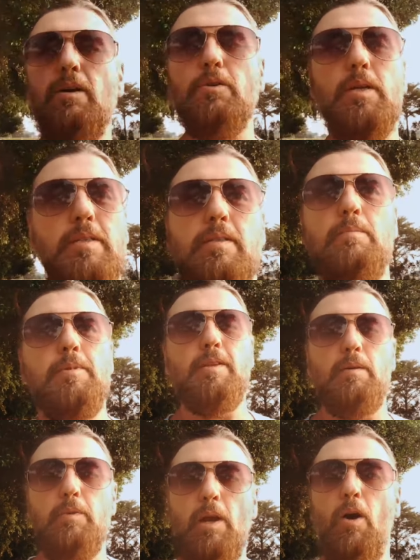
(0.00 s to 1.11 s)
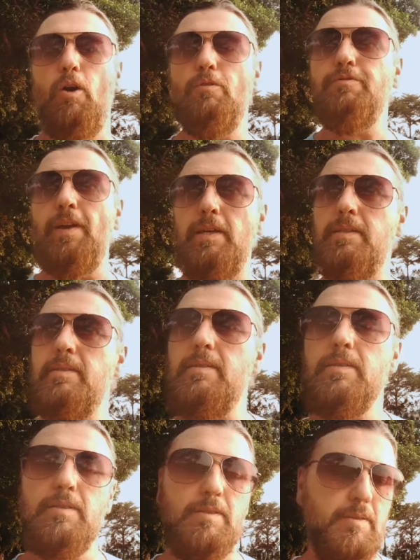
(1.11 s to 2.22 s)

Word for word: Doubt is something that we all face